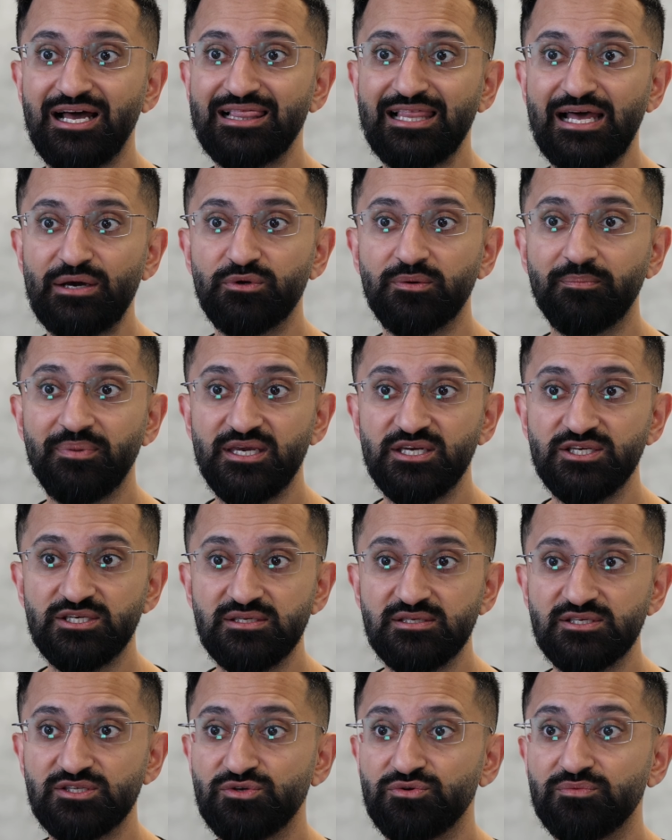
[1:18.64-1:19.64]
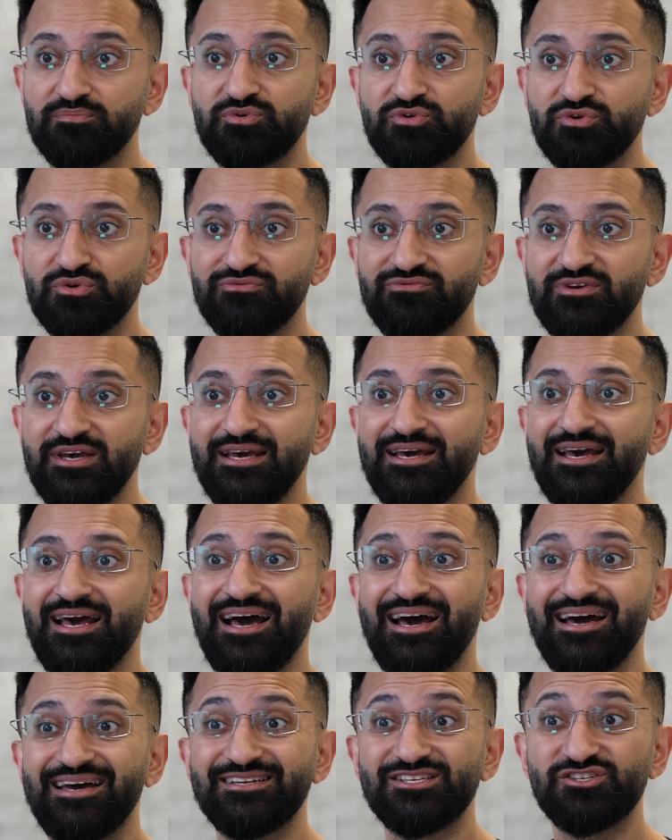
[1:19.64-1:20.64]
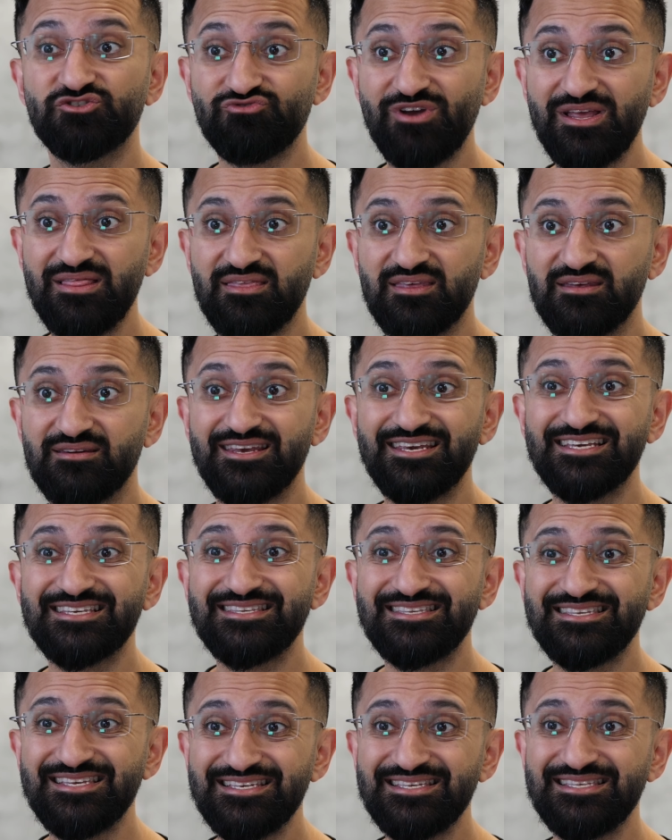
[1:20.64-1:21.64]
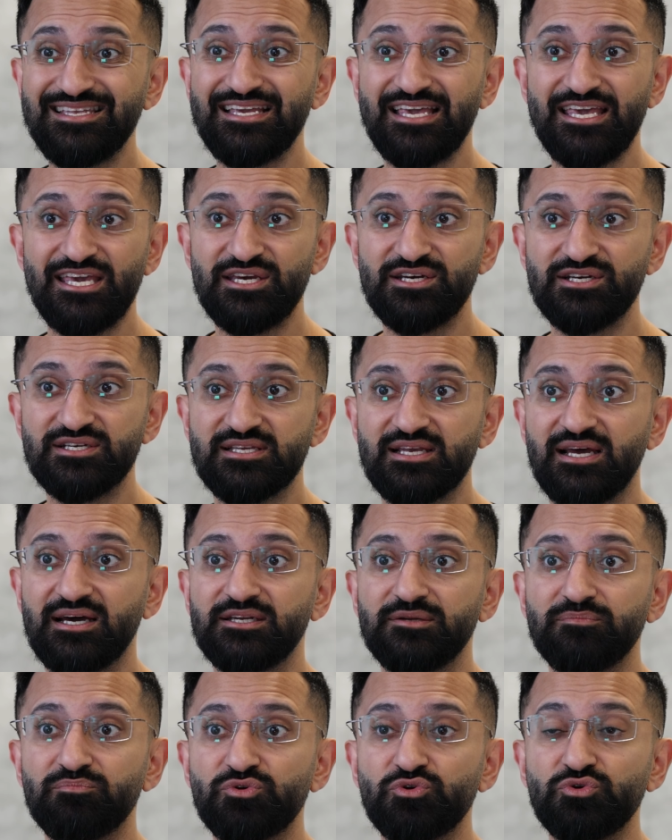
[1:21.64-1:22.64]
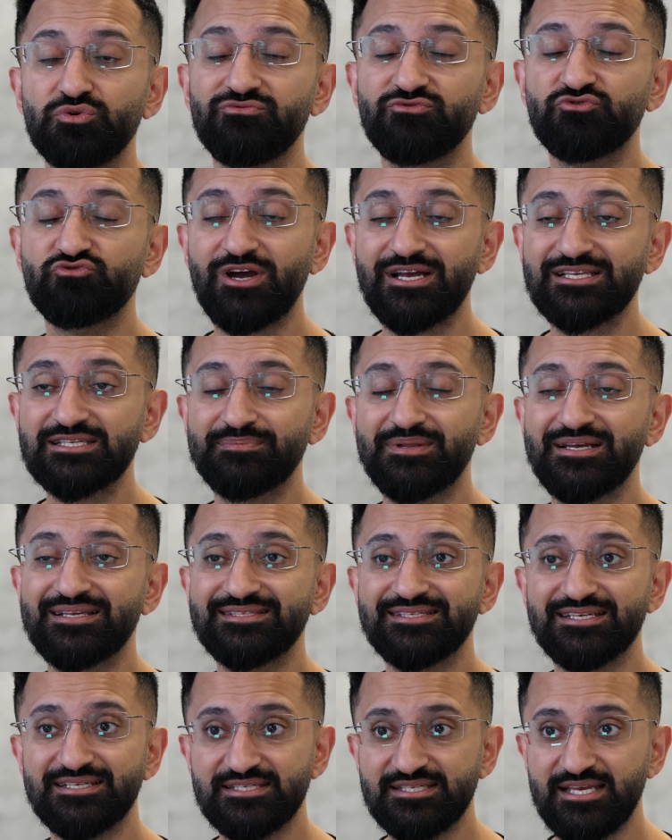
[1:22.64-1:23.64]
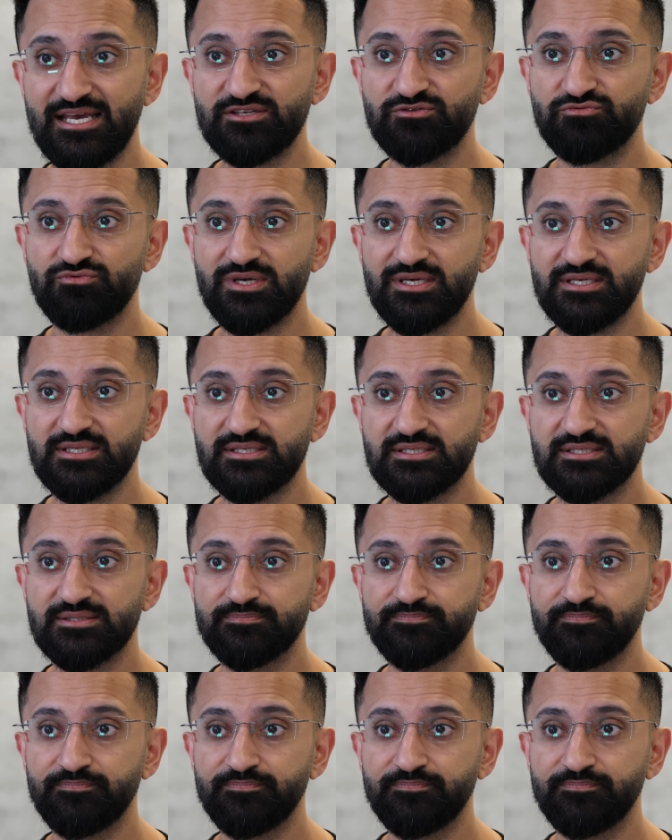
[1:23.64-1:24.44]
allowing patients to improve and strengthen existing hairs and improve transplant success rates.